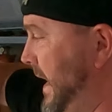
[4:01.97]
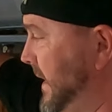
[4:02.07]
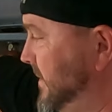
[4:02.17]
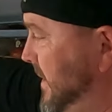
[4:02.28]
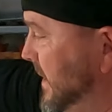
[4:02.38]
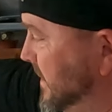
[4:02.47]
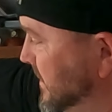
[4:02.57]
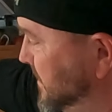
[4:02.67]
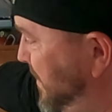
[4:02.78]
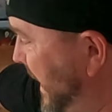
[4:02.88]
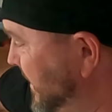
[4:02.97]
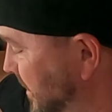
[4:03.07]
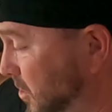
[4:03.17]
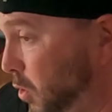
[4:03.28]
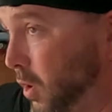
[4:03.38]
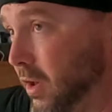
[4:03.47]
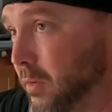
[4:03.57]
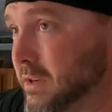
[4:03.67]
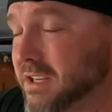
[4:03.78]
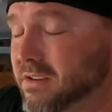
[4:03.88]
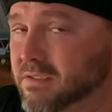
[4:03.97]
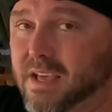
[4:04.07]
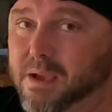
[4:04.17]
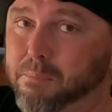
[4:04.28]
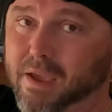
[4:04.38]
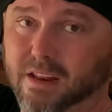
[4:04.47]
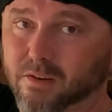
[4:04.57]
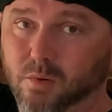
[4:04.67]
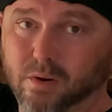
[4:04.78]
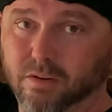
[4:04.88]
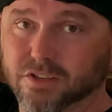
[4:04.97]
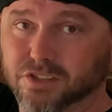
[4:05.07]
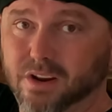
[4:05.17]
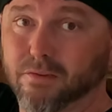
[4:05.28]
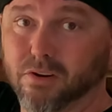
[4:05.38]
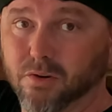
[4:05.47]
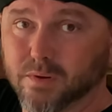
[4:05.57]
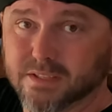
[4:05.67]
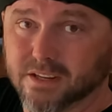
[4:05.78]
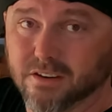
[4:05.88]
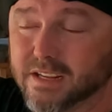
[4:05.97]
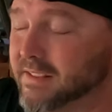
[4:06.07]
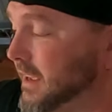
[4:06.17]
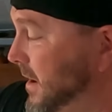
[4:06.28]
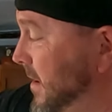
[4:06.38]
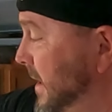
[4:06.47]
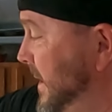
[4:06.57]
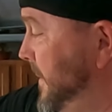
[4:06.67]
It's got this painted coil, which I don't like a painted coil because you never know what's underneath there.